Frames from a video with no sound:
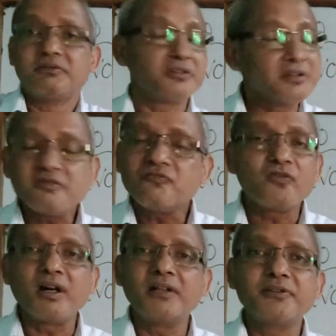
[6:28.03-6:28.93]
do
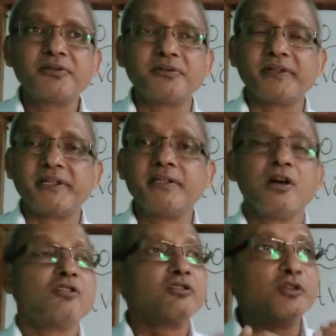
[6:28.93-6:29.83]
not want to read
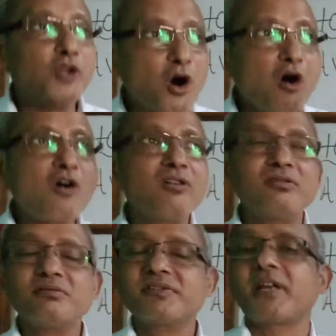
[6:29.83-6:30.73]

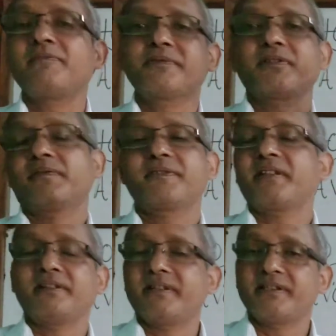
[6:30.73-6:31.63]
long types of
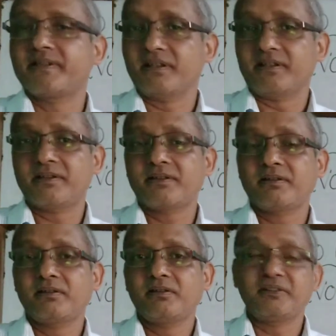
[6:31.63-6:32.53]
sentences.